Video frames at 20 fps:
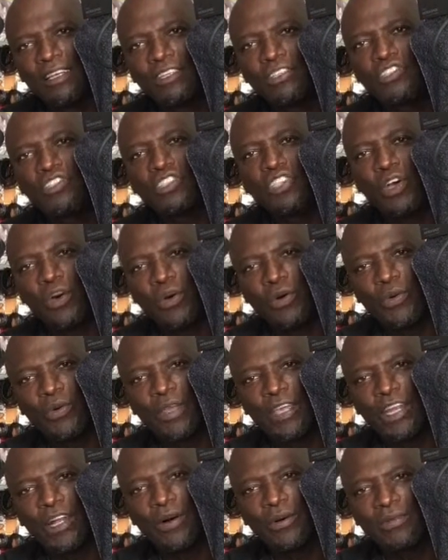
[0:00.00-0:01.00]
so
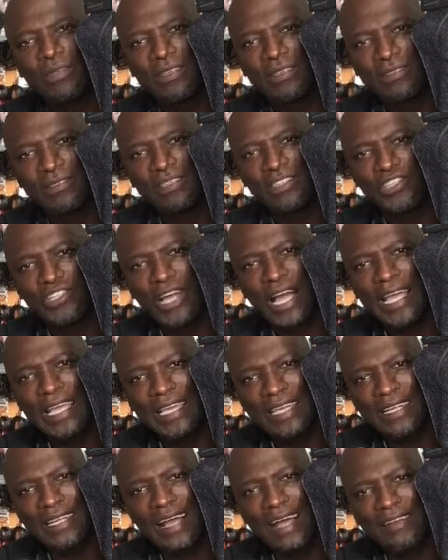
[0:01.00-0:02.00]
the shine
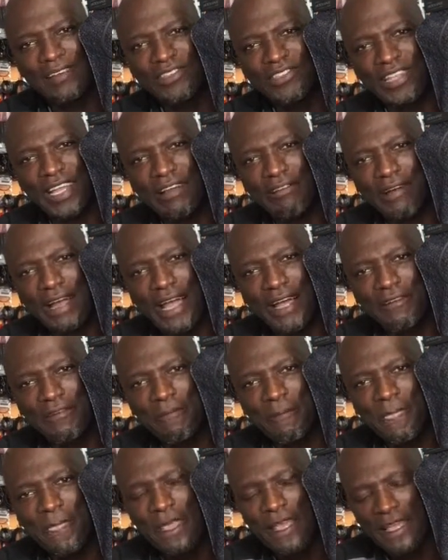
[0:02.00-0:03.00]
can kind of stay around?
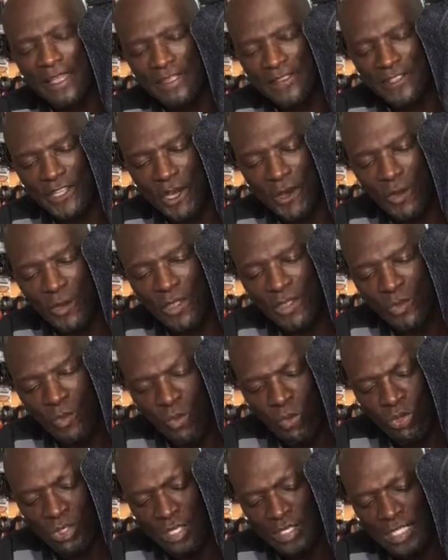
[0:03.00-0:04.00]
So
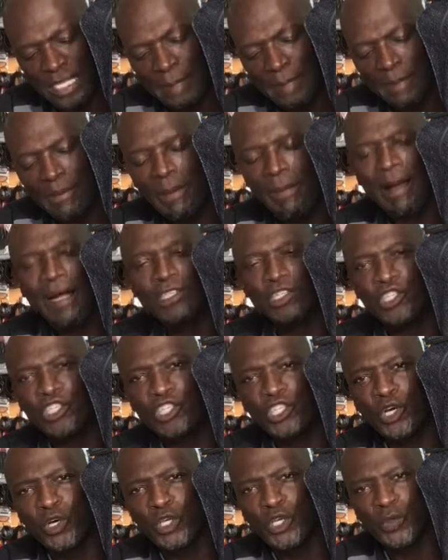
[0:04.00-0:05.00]
the tip I'm about to
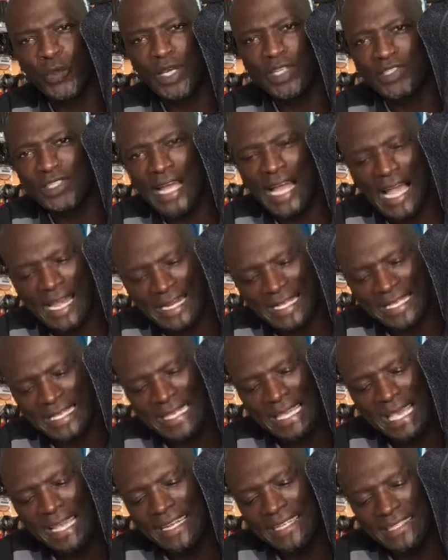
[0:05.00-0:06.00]
show you is not how to
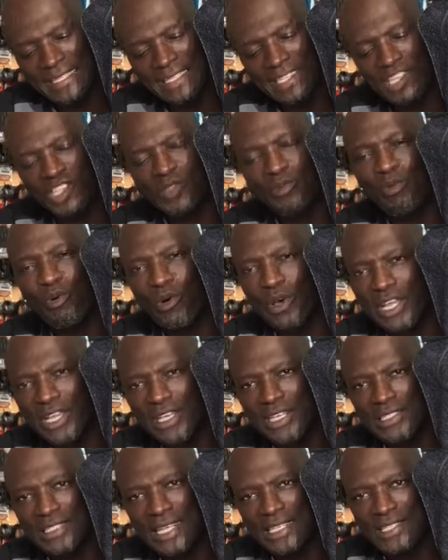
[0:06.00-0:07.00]
get it to this point,
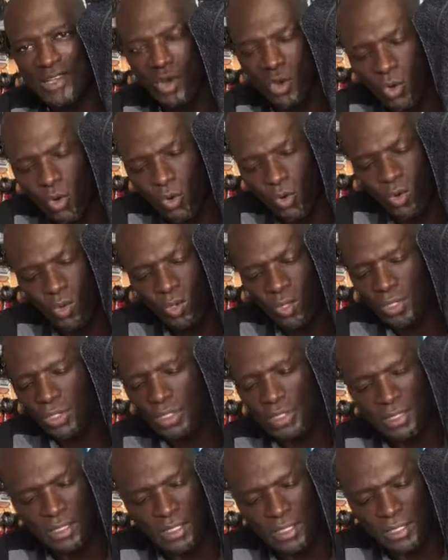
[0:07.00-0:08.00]
because that's a whole
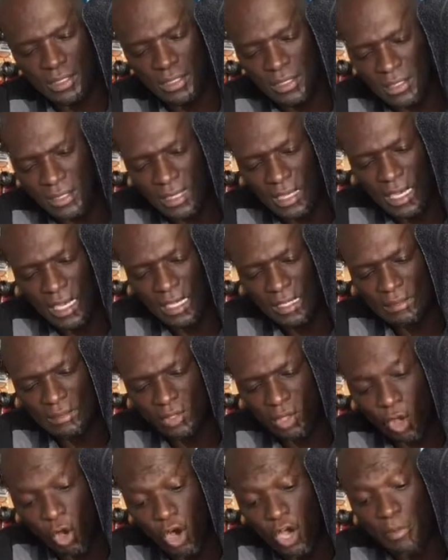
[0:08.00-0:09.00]

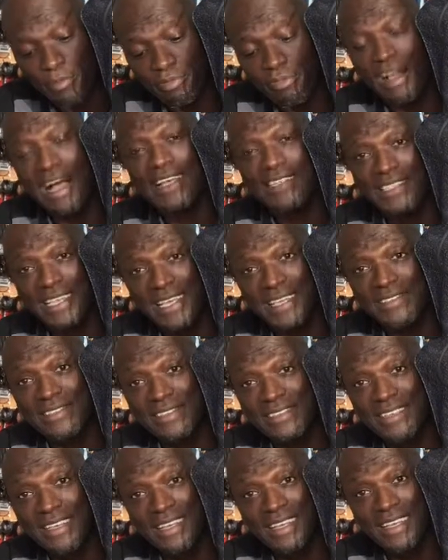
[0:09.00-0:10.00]
long process.